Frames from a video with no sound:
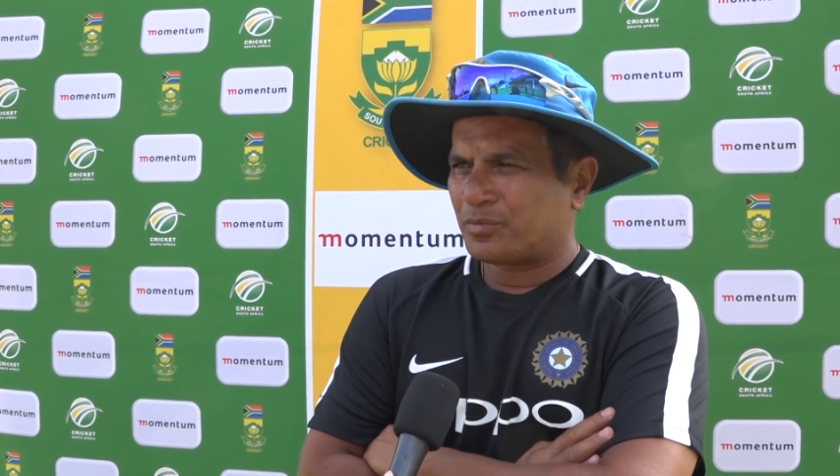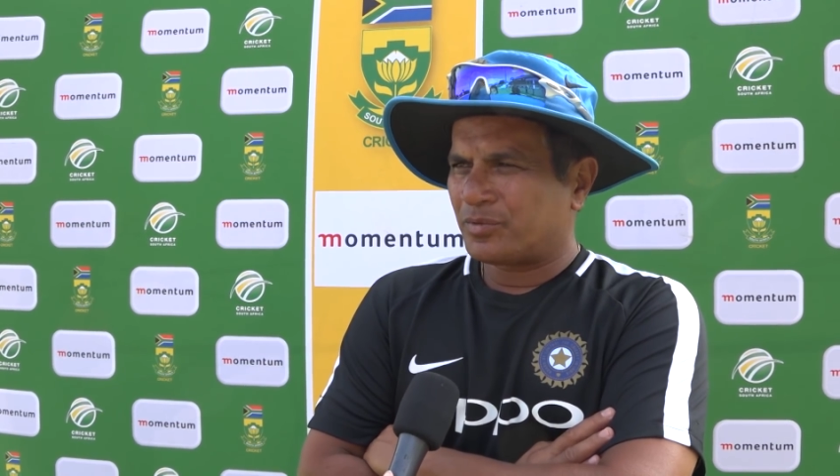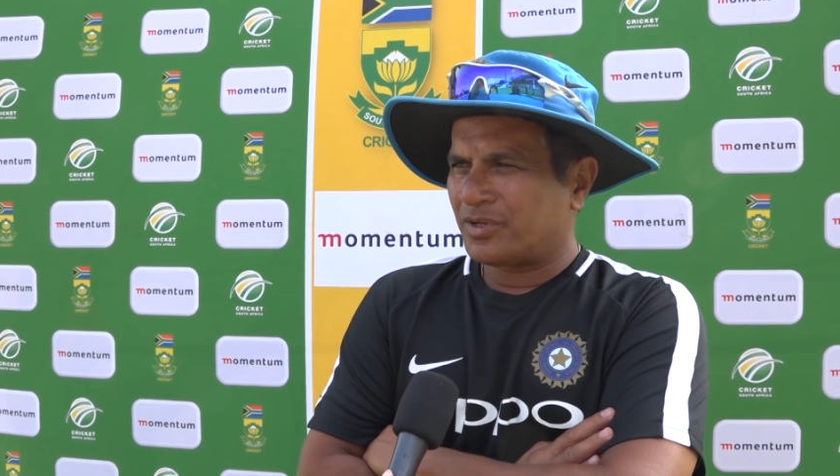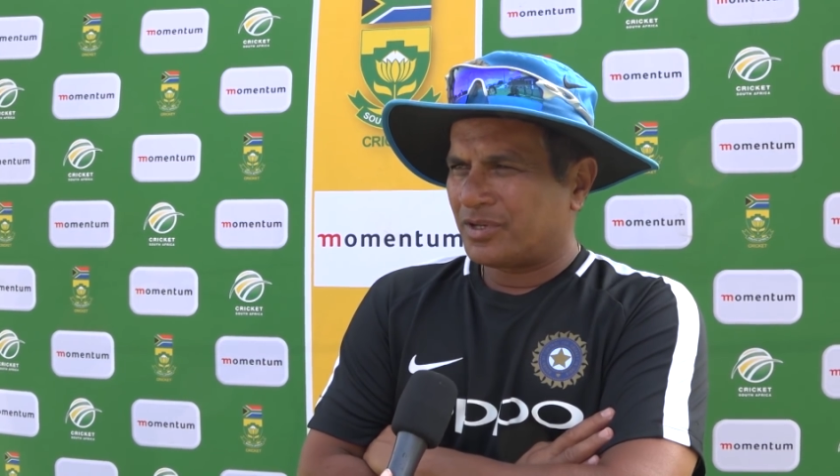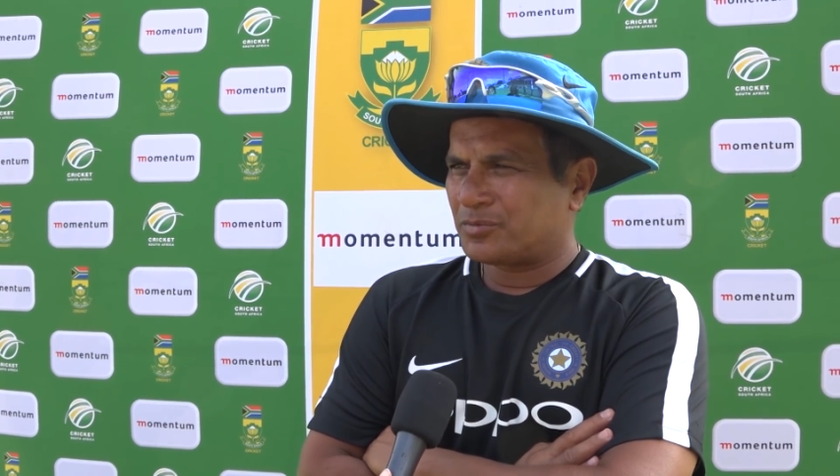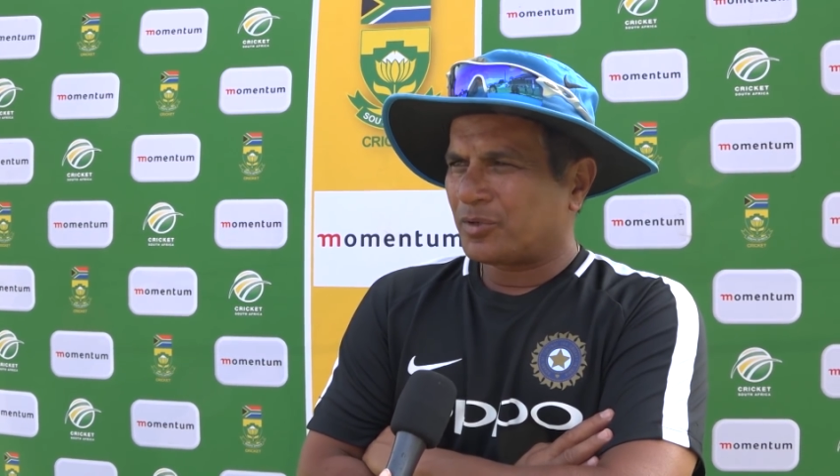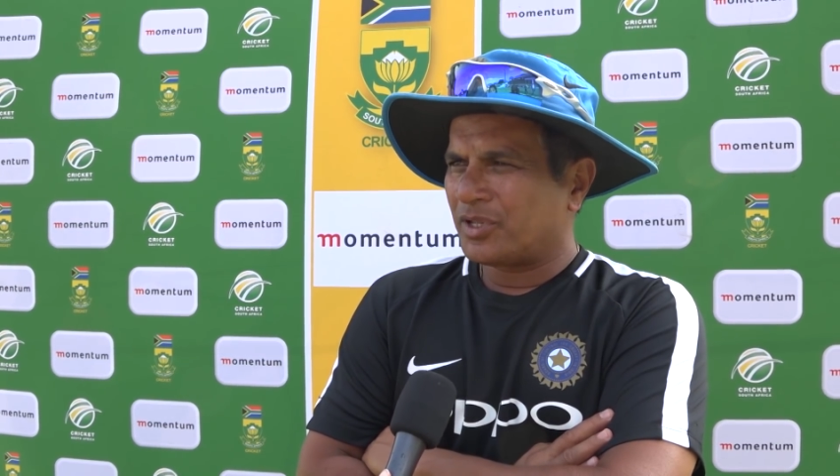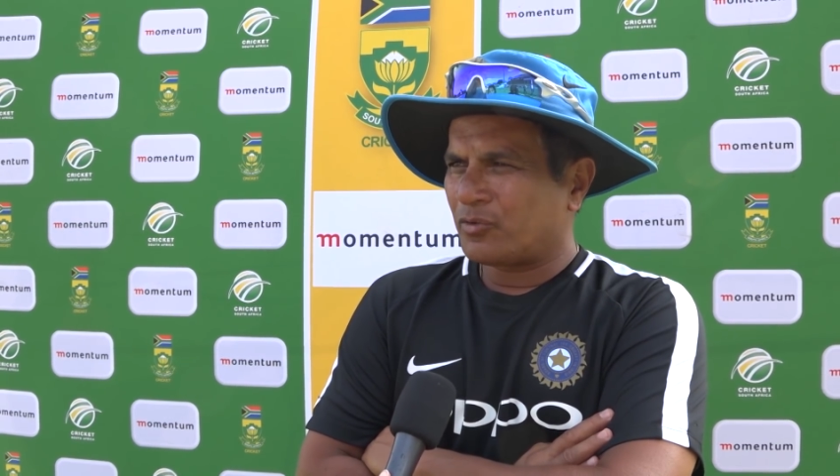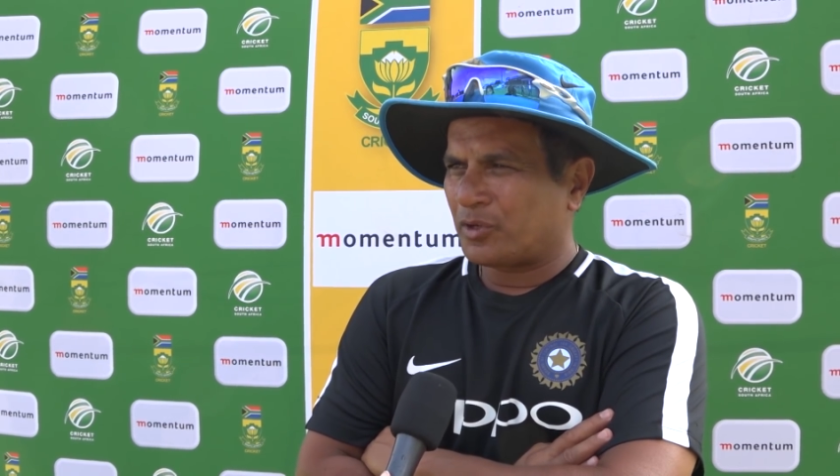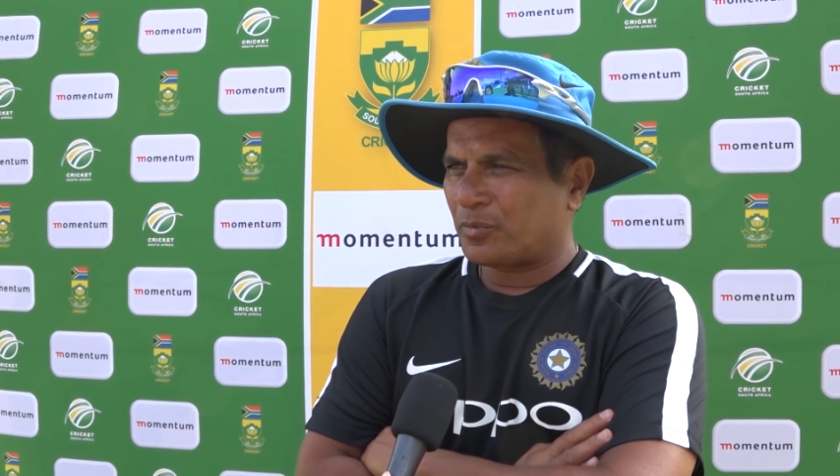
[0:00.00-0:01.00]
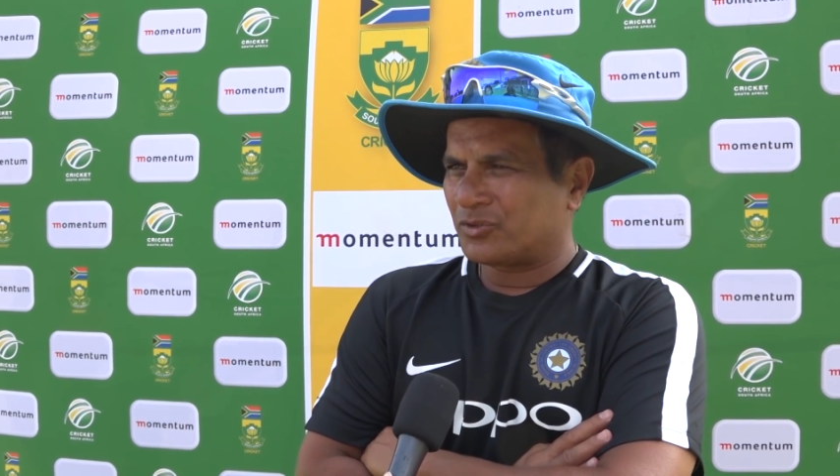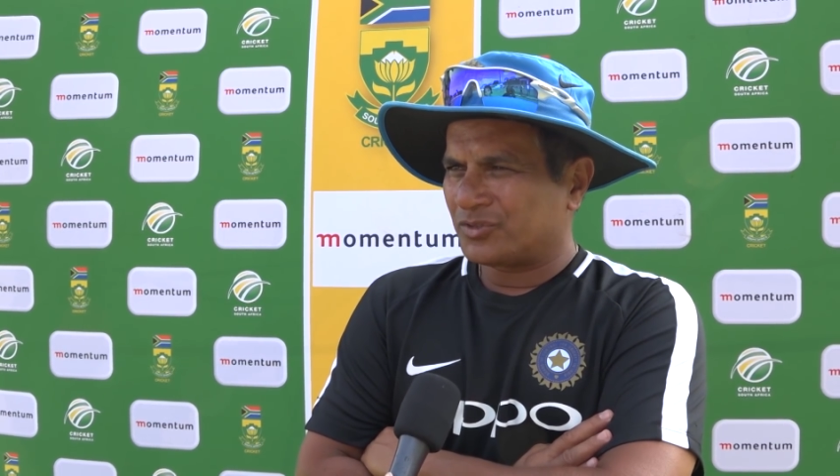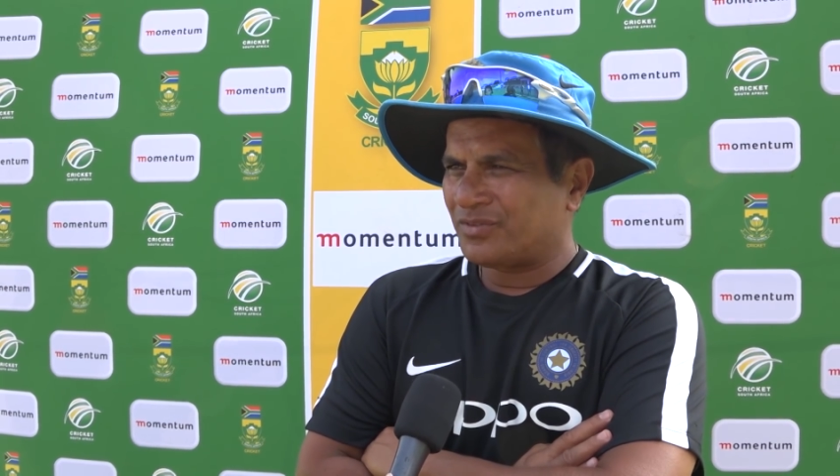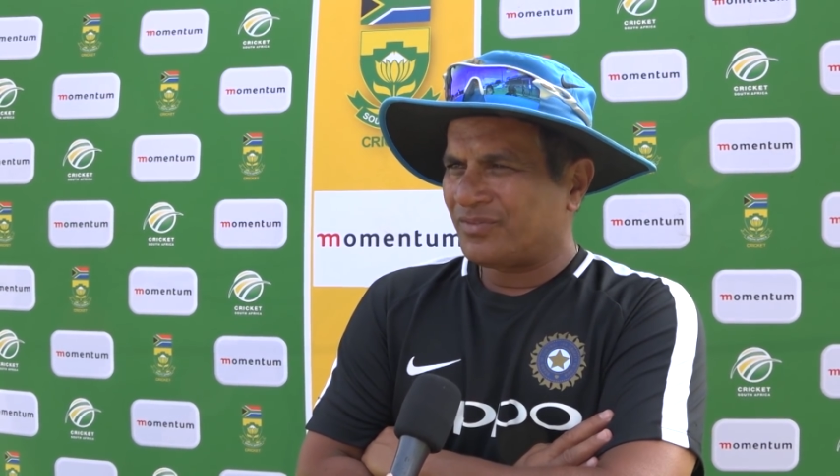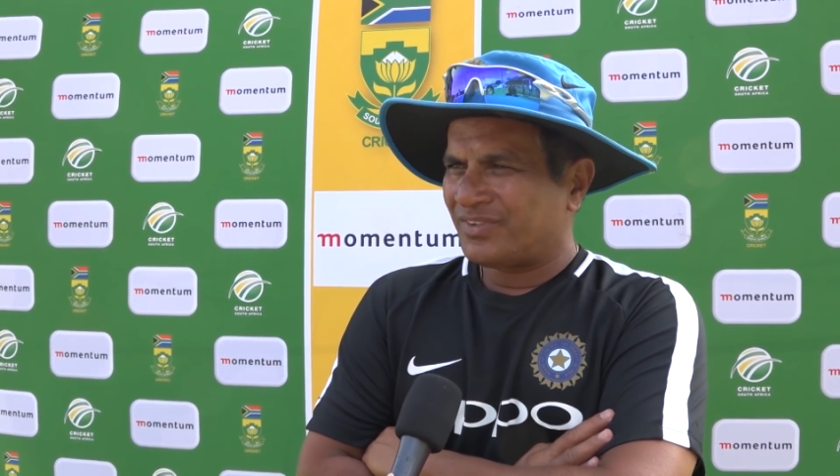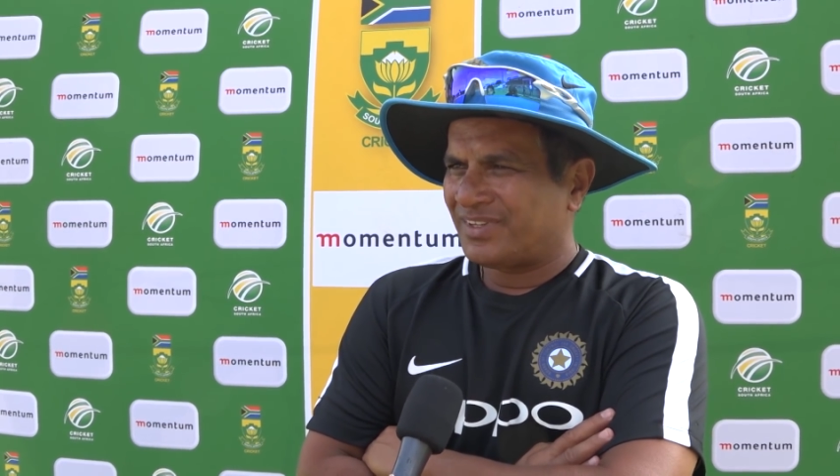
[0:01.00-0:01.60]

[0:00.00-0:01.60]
responding quite positive.